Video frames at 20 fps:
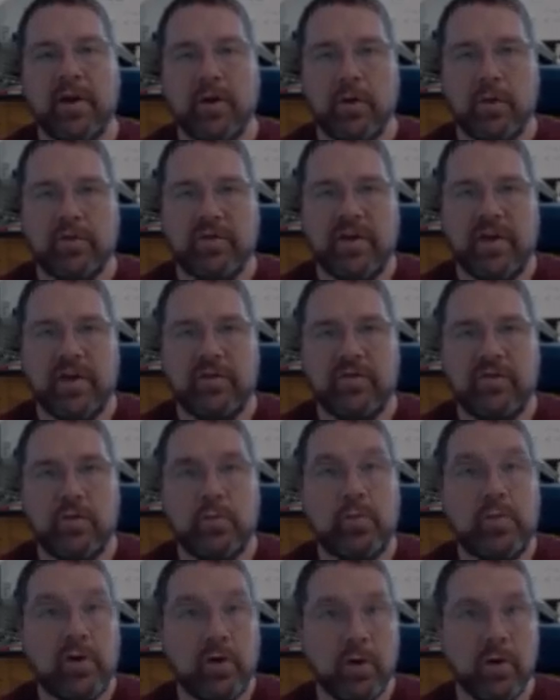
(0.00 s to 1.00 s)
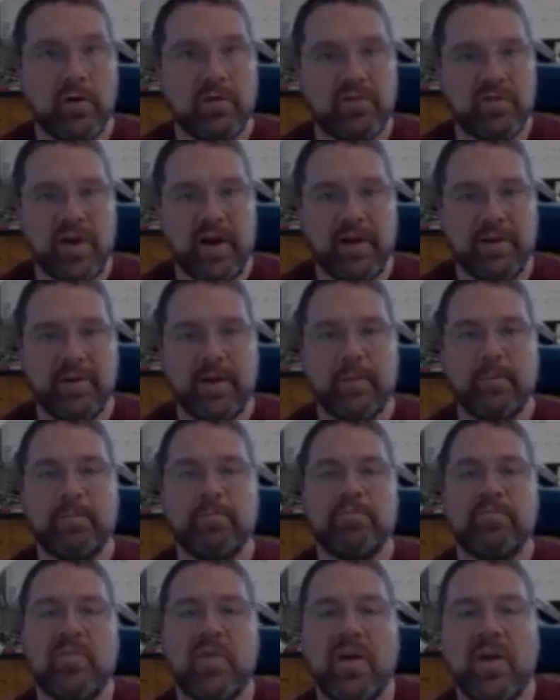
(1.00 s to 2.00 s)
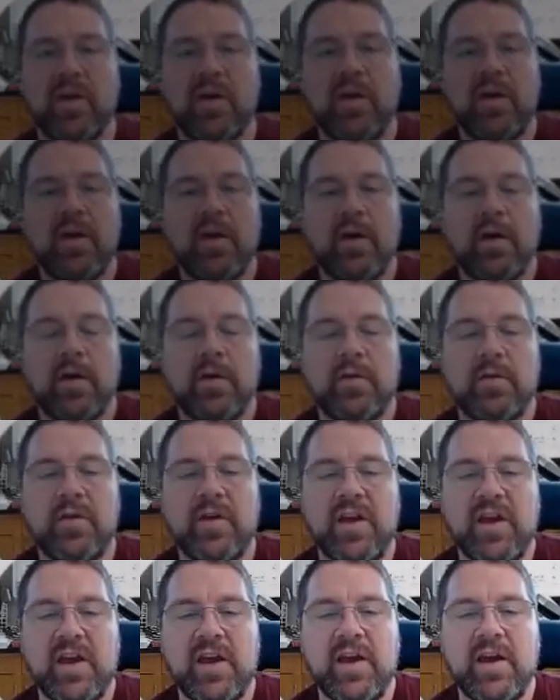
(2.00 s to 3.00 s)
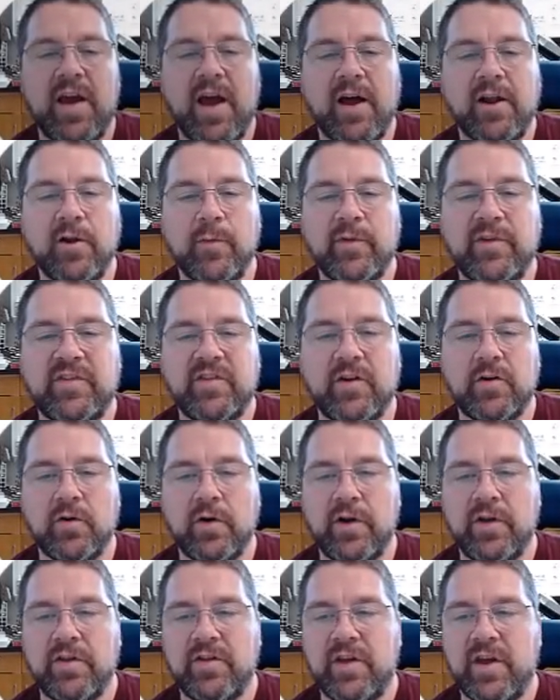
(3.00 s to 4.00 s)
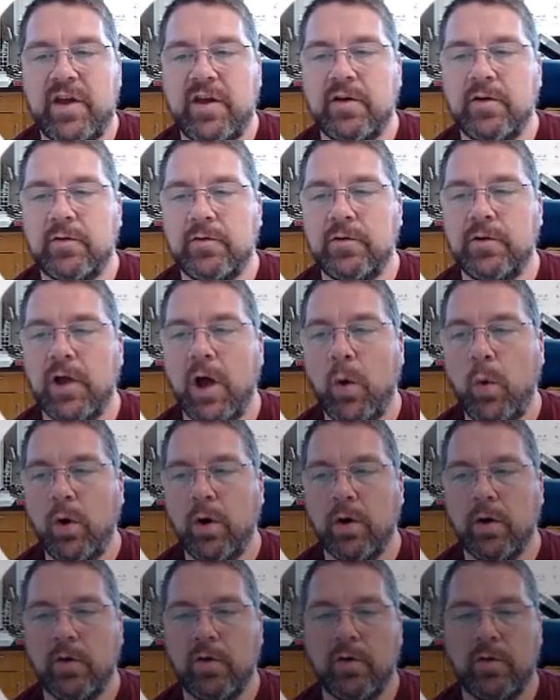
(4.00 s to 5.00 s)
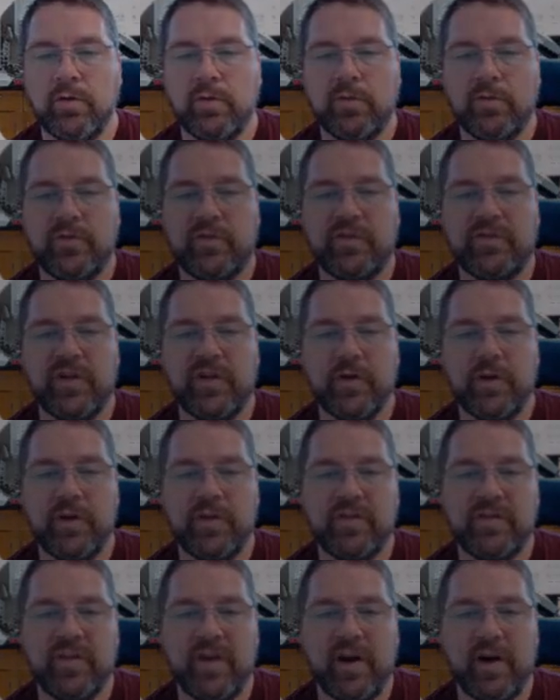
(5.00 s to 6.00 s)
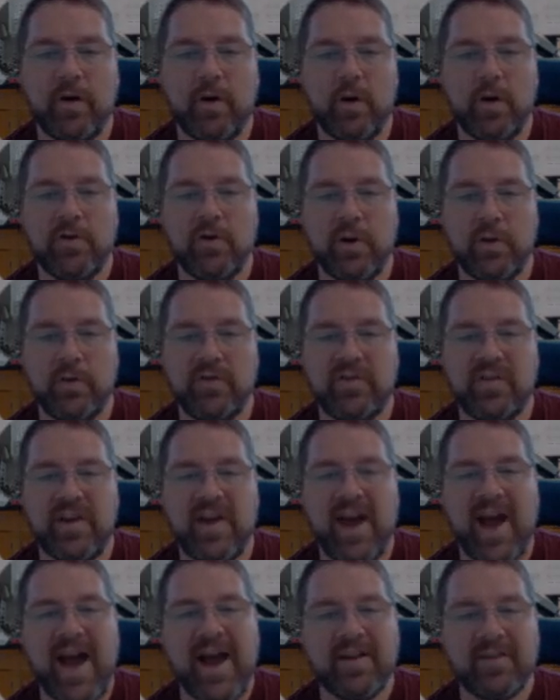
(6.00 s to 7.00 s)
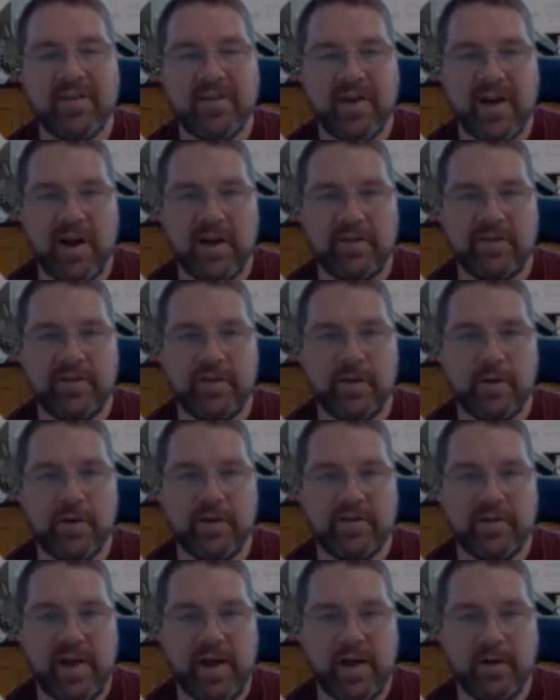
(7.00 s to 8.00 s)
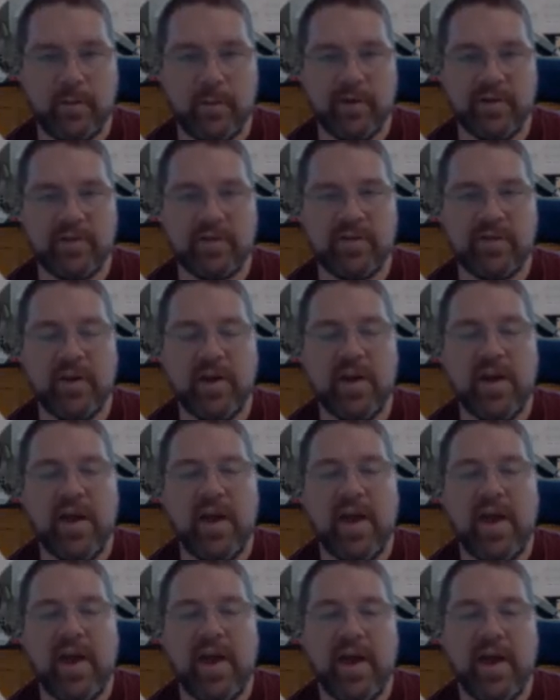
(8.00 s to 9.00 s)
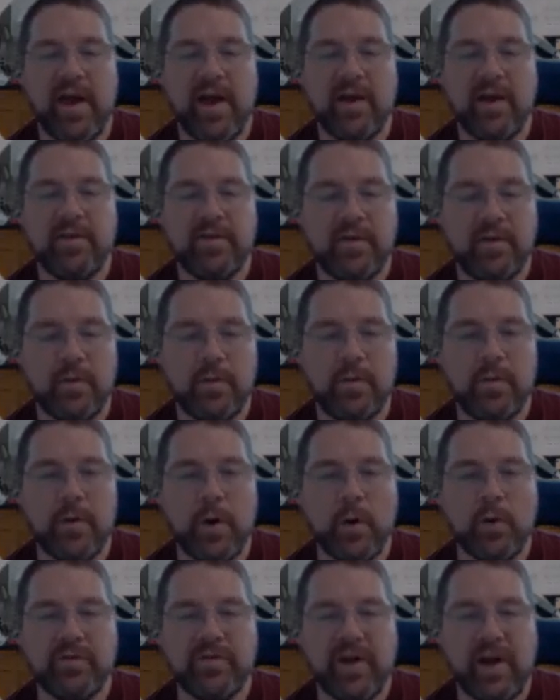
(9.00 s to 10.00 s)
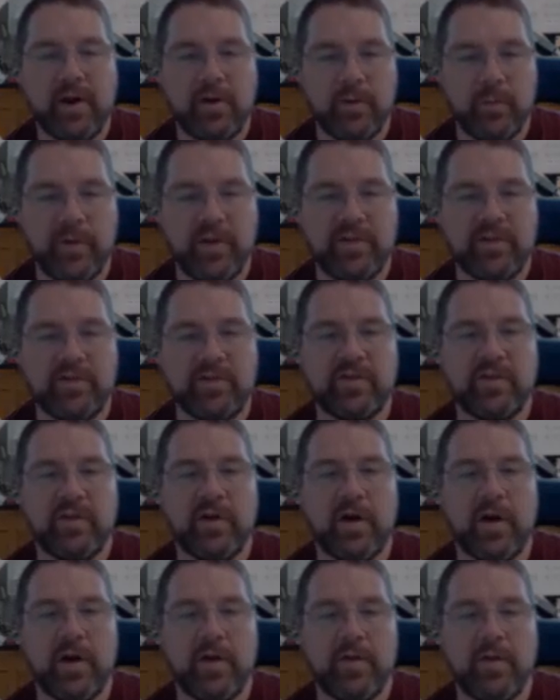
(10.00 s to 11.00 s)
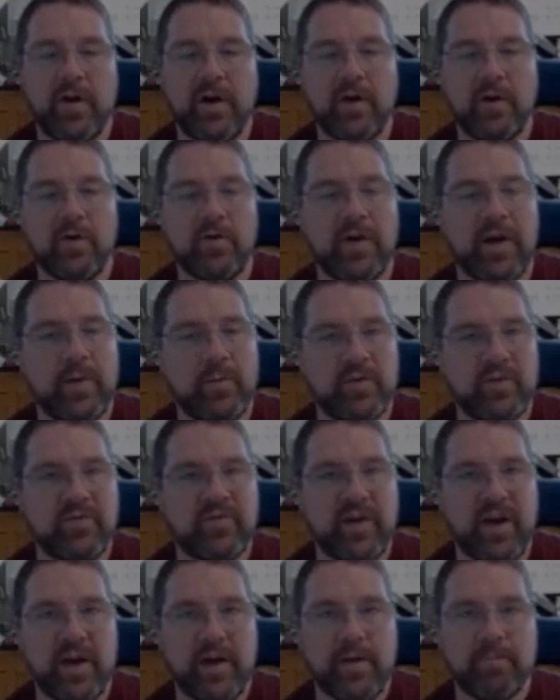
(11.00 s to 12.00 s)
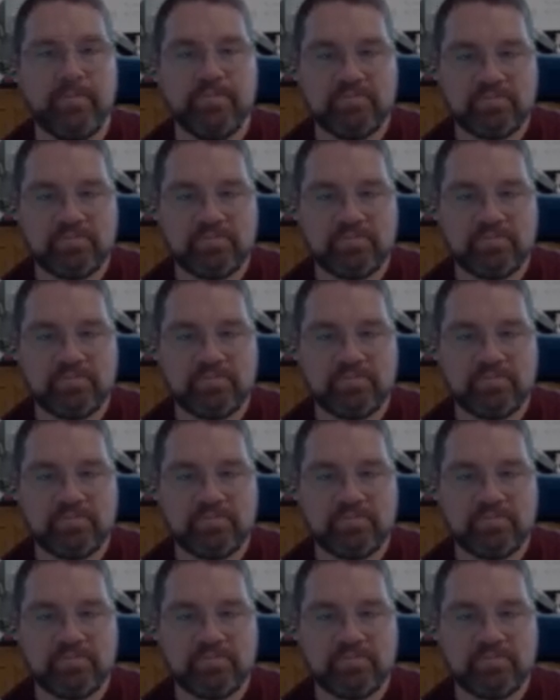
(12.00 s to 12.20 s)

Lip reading: goes into purifying them. The elements that are in the lower series there are known as the actinide series elements. And those elements, their claim to fame